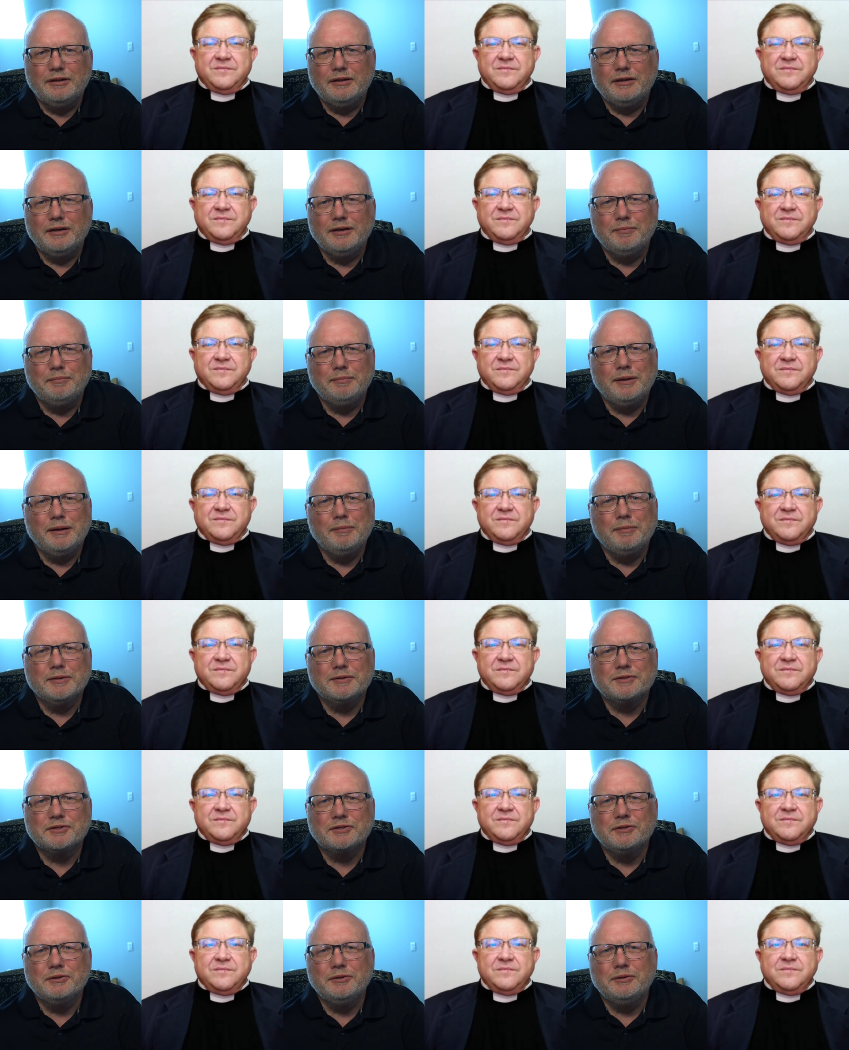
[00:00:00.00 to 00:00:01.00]
Speaker 1: uh, public
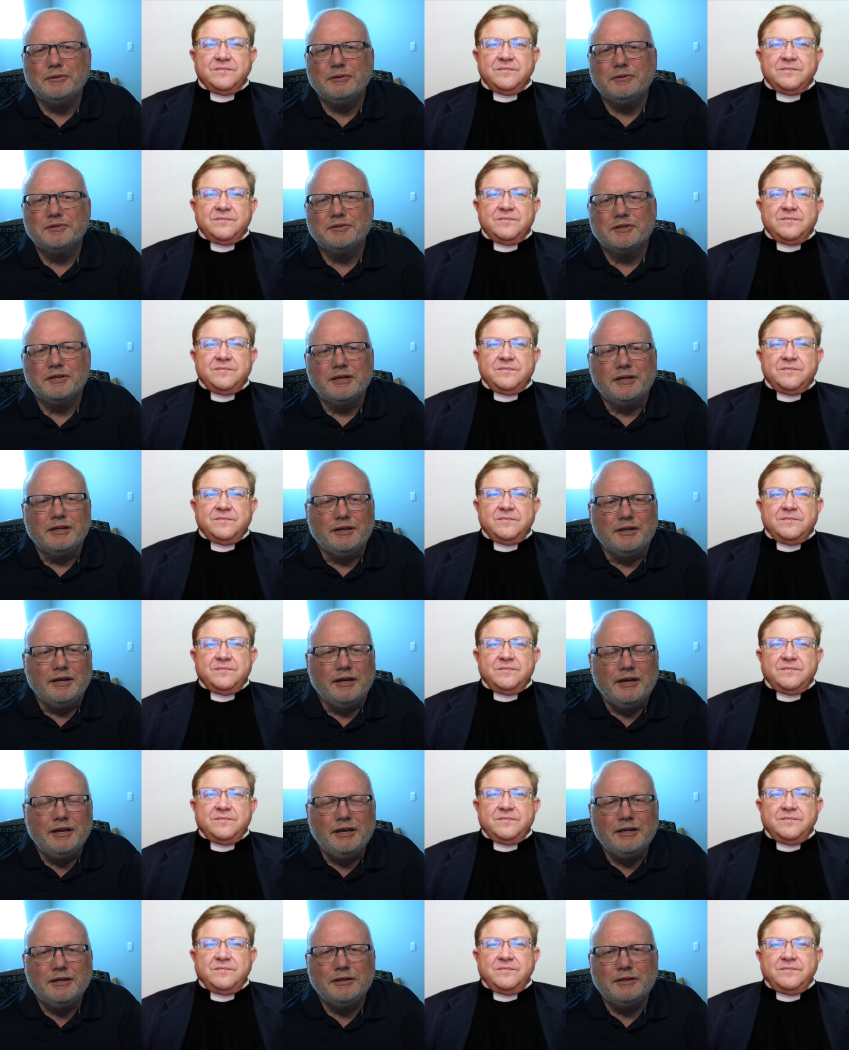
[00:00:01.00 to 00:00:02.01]
schools, in
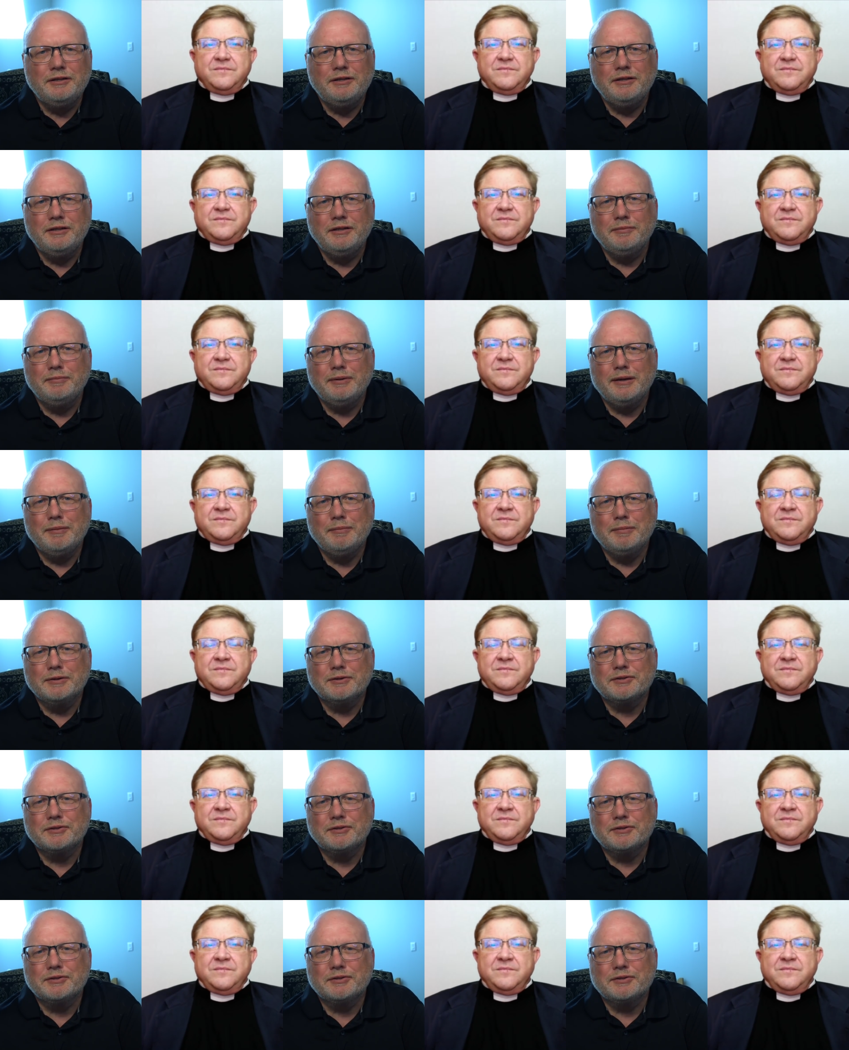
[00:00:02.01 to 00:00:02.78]
England in the public